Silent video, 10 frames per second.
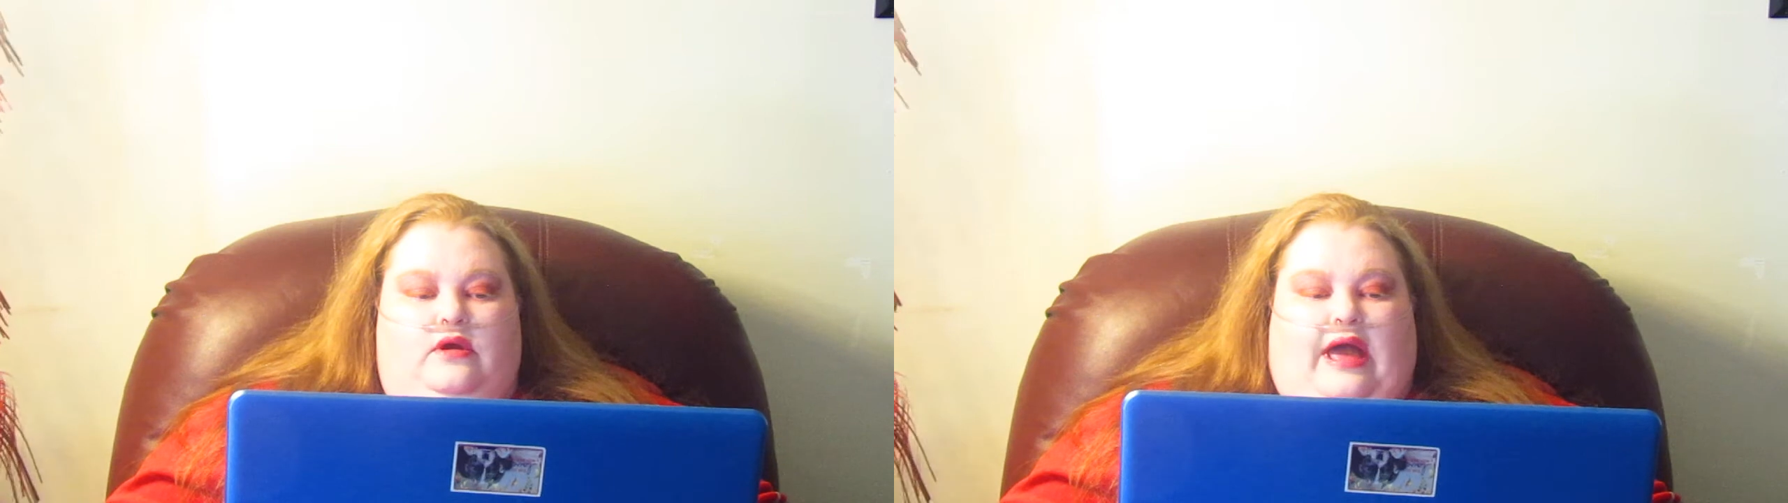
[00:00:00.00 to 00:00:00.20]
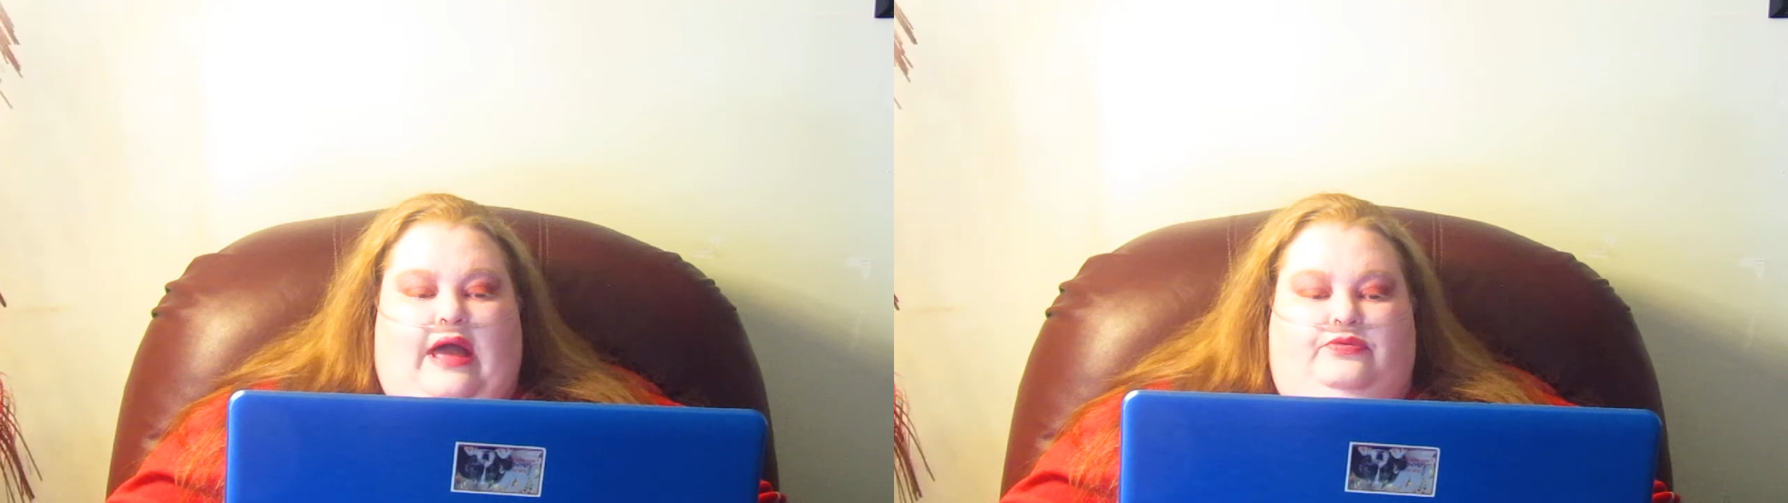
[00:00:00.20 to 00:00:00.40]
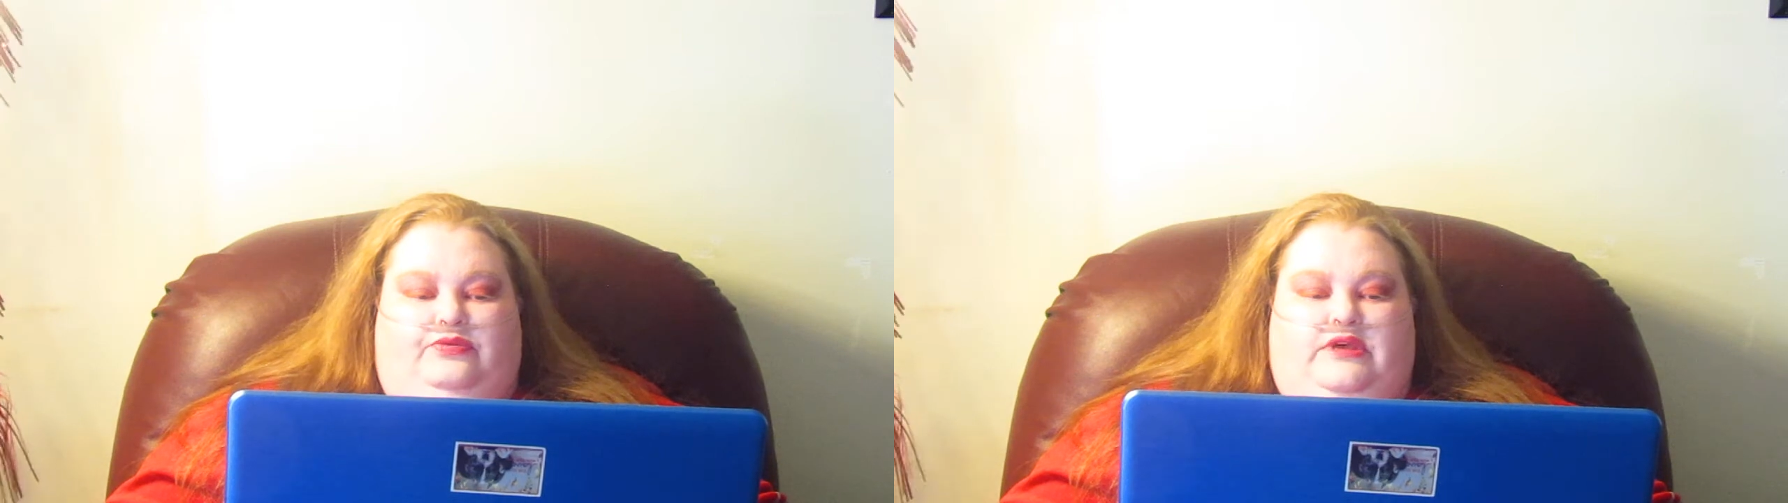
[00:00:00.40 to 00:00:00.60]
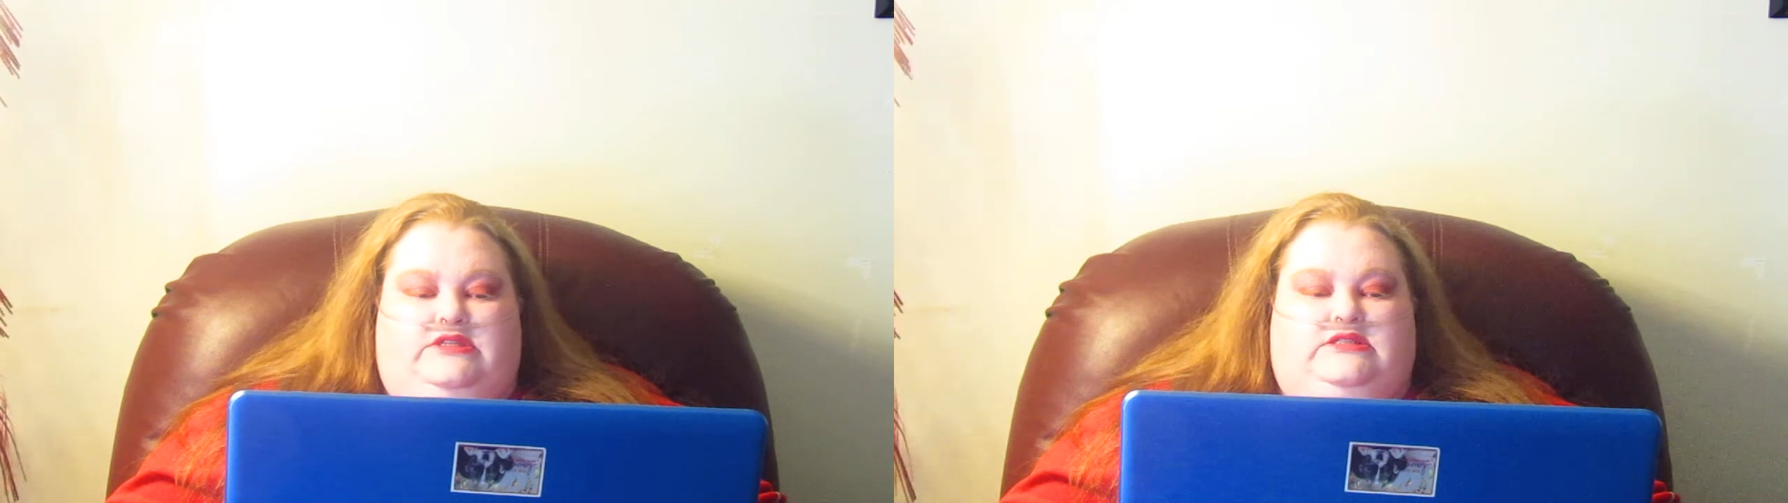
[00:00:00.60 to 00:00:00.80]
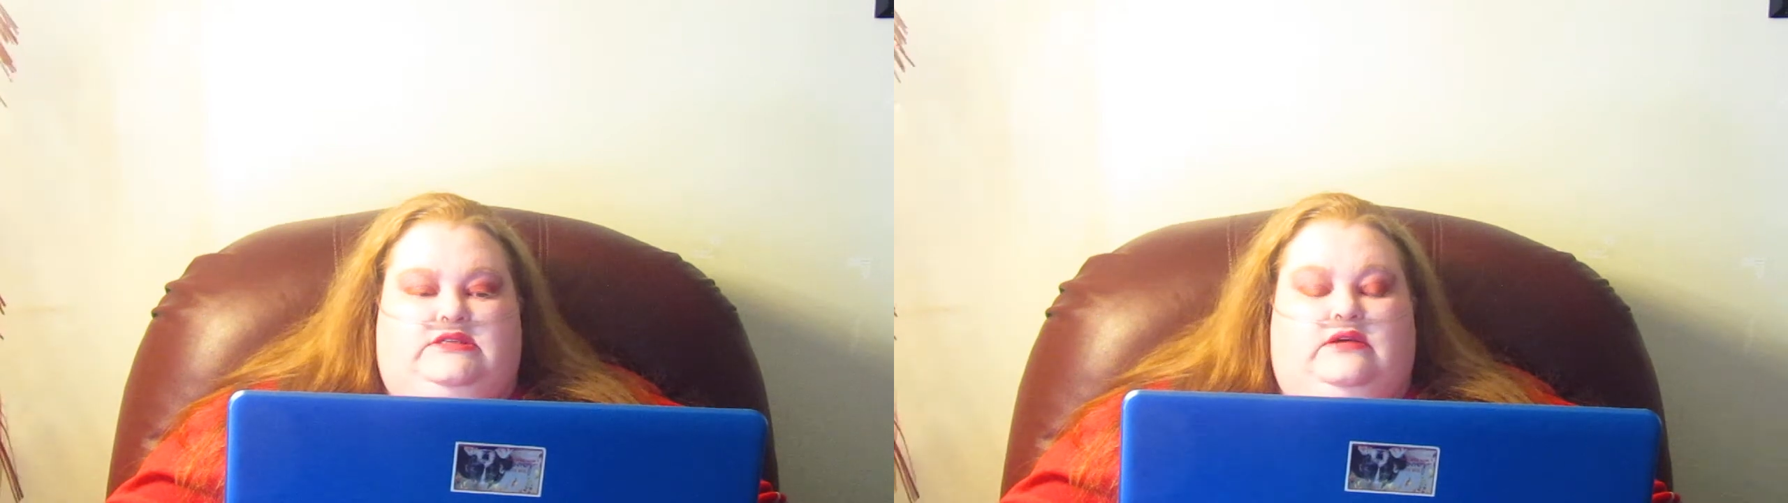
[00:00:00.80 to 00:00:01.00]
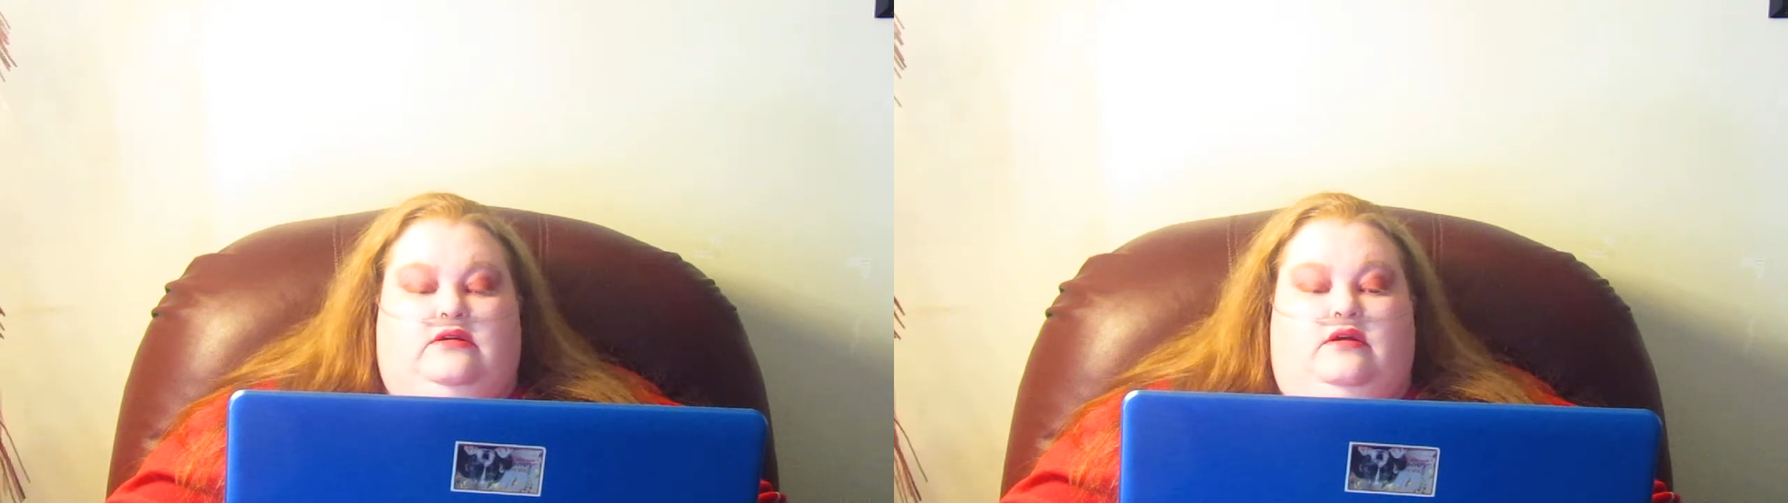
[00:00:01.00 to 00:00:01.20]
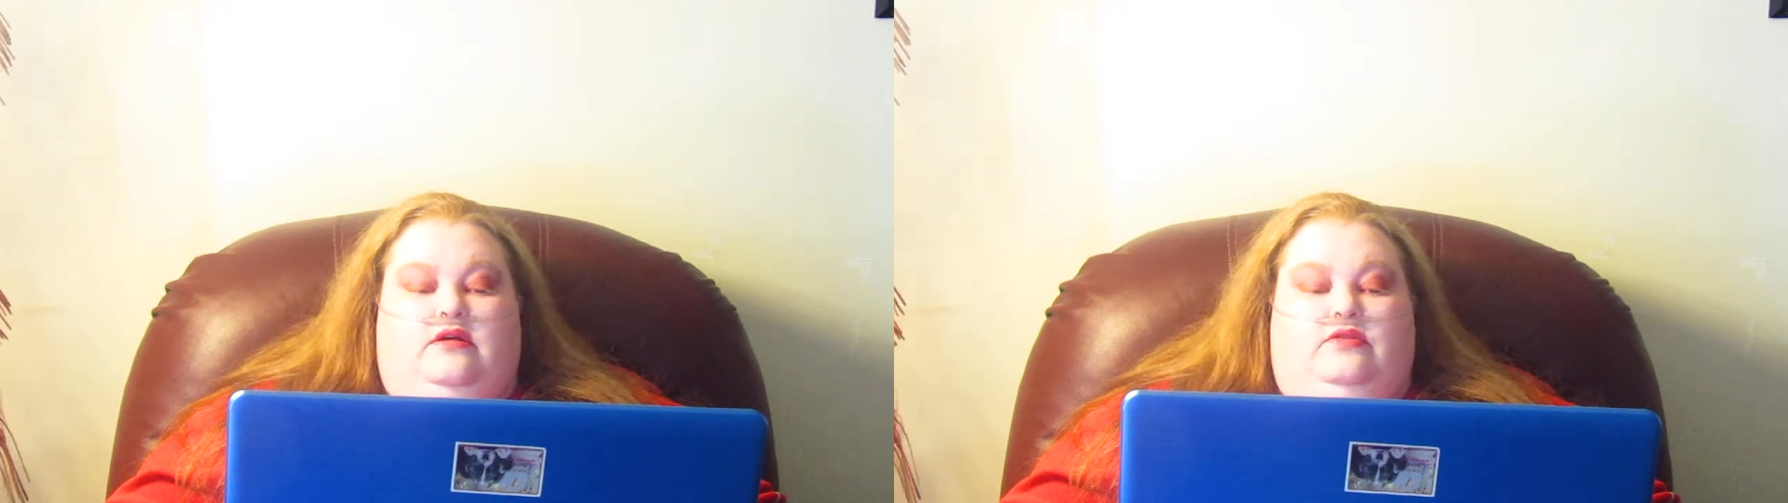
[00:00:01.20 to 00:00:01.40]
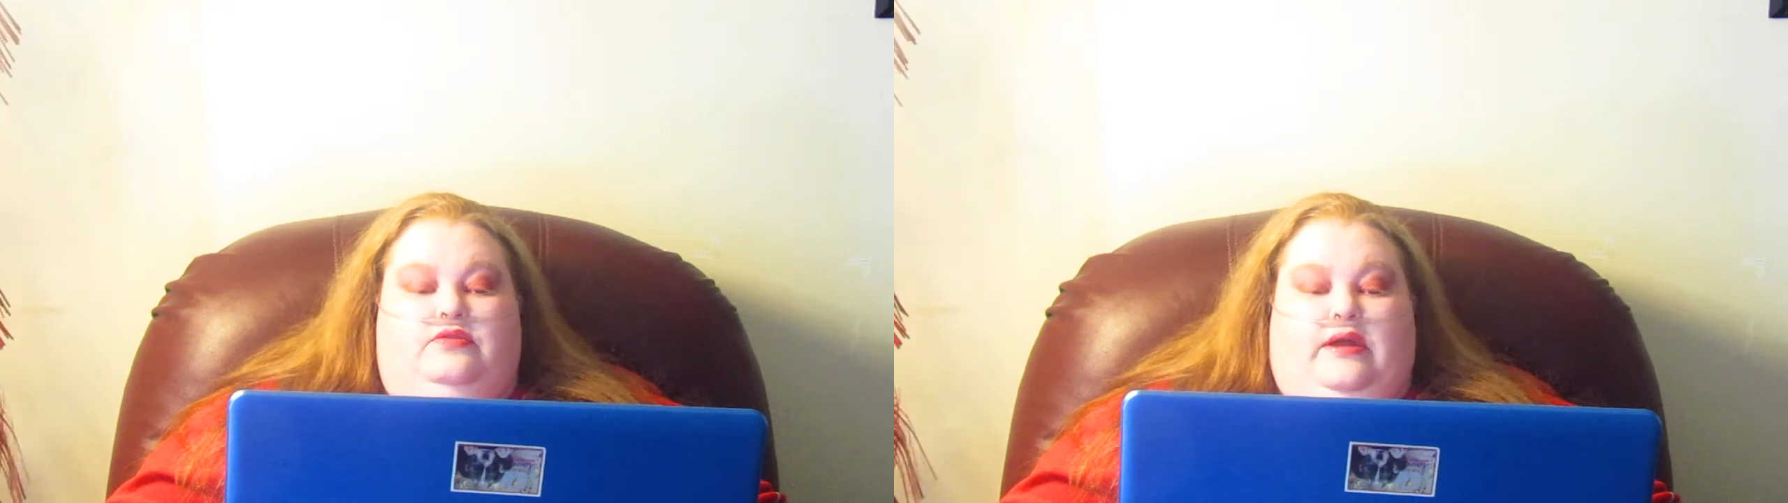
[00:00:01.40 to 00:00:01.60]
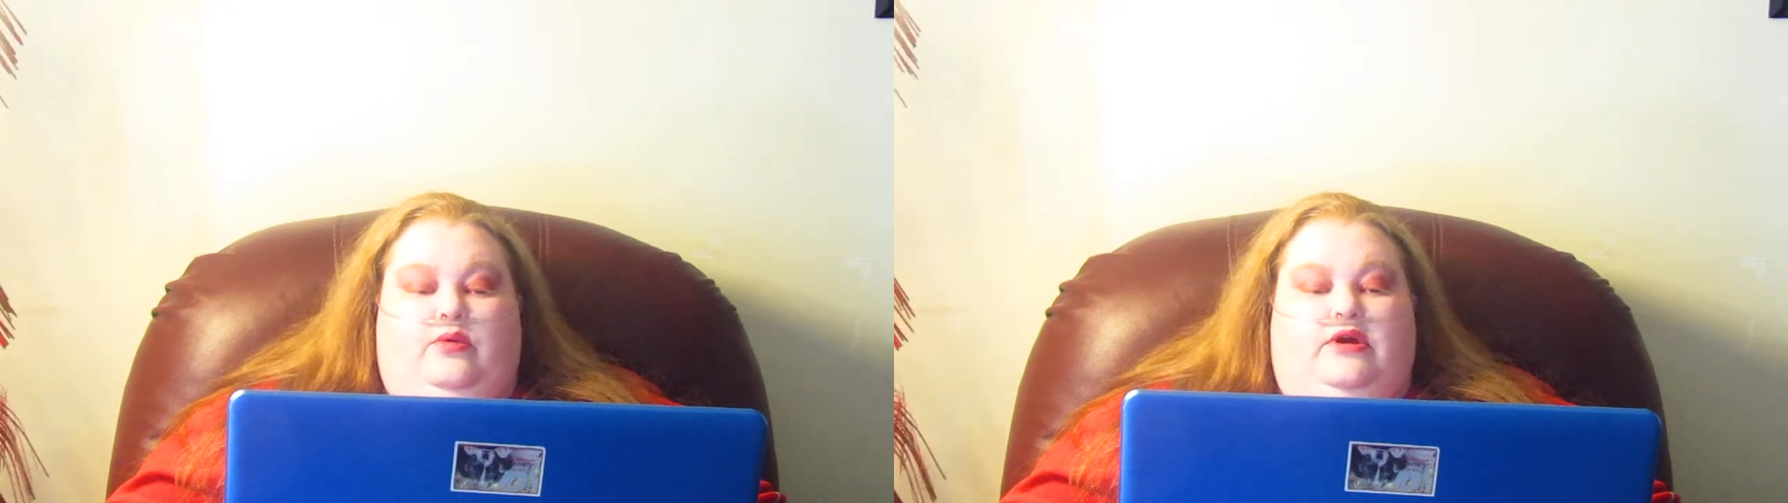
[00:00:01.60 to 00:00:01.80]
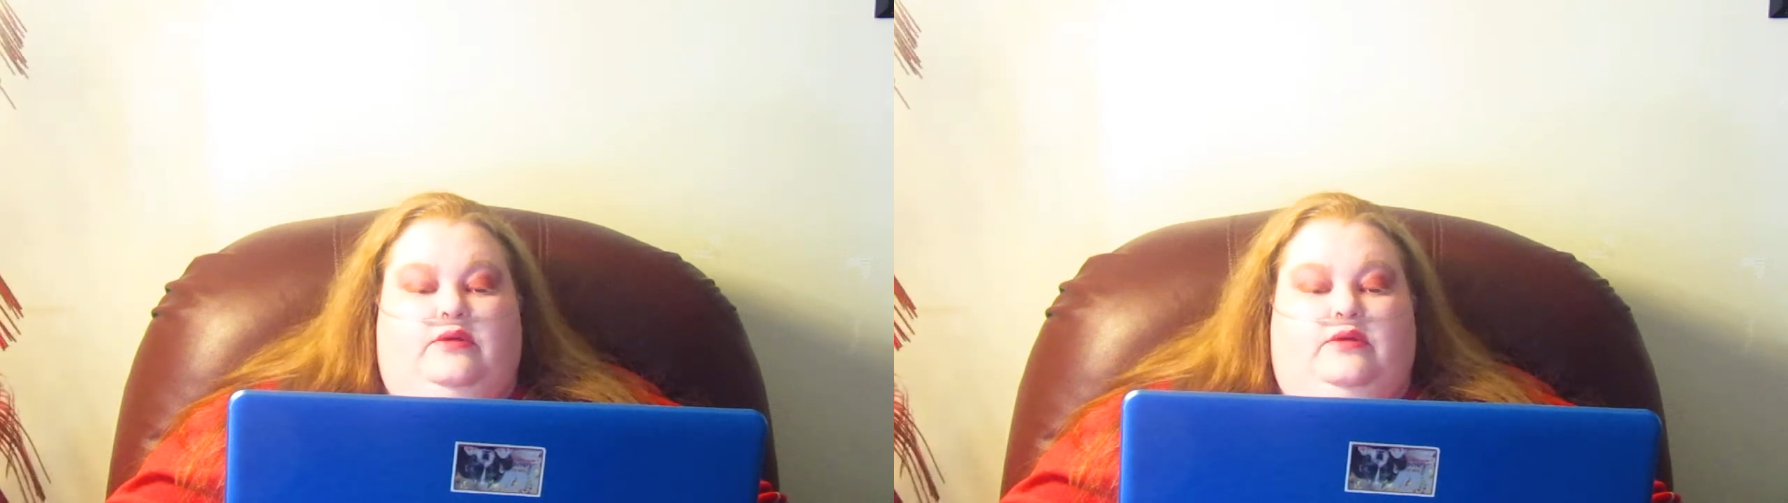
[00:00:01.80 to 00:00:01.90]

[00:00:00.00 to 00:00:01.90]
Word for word: At this, they were